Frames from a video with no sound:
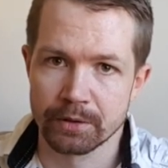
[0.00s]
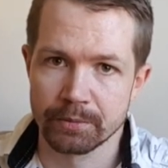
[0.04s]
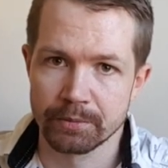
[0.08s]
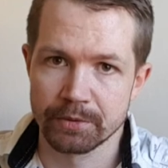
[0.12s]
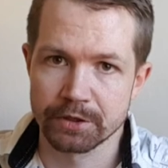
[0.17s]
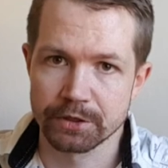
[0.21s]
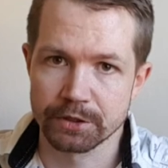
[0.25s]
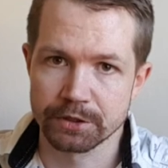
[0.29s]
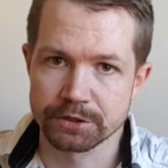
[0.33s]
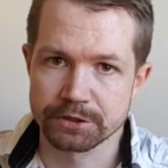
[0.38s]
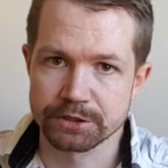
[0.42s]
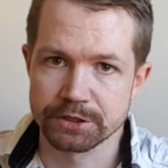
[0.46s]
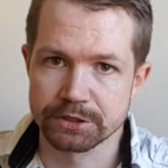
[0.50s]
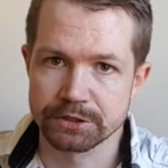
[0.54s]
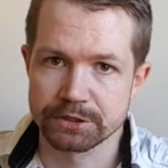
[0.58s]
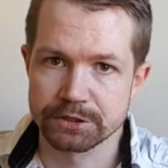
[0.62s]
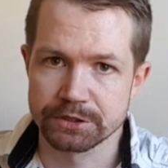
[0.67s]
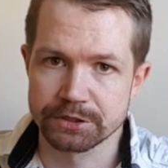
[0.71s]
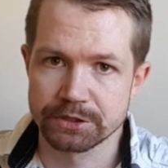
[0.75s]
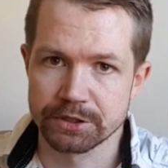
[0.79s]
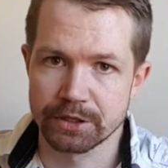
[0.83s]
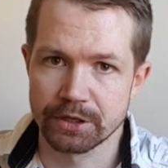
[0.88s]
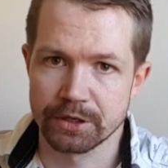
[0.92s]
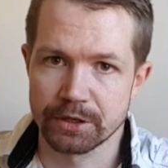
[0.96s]
Because
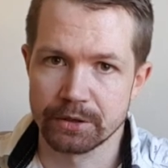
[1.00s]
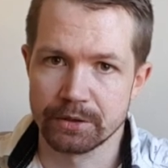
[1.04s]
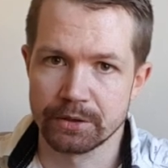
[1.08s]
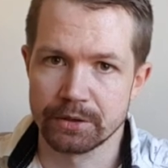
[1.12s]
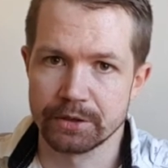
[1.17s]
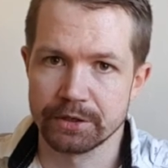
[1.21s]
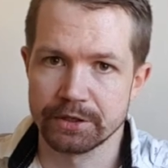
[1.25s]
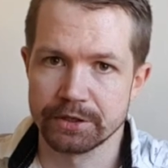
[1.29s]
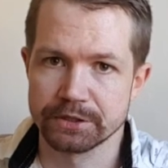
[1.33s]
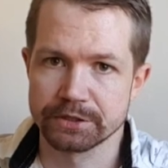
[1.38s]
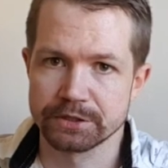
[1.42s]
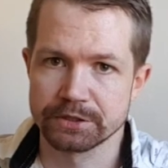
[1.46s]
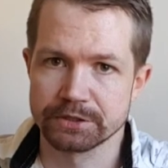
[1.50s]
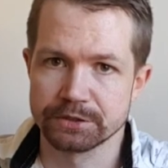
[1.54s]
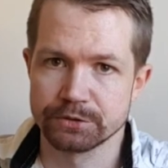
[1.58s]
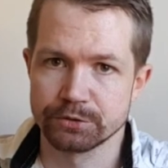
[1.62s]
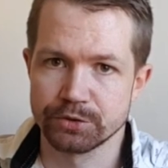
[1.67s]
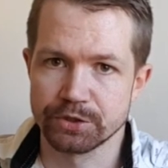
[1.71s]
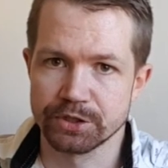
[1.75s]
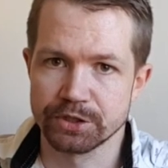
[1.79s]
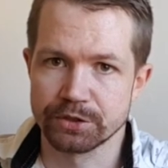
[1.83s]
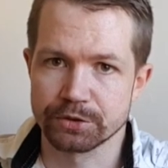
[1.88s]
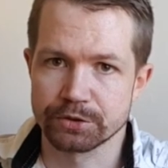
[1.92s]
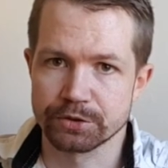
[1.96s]
it's
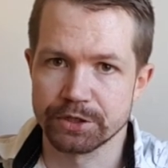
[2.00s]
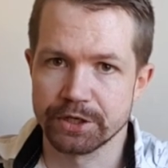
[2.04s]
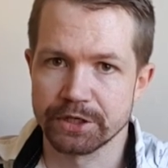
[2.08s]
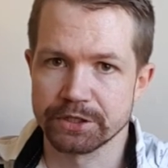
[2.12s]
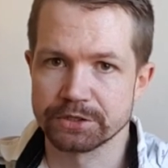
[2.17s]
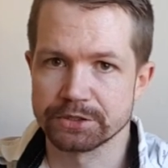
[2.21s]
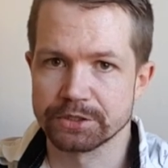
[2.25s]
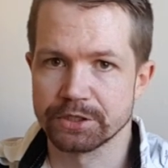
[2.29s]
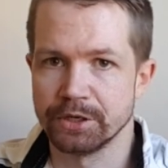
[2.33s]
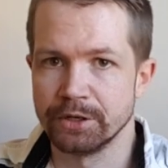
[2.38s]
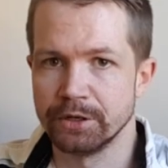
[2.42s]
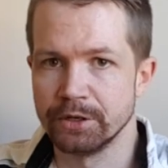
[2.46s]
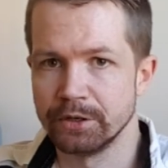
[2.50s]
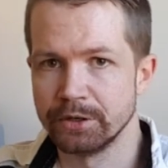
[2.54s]
really great.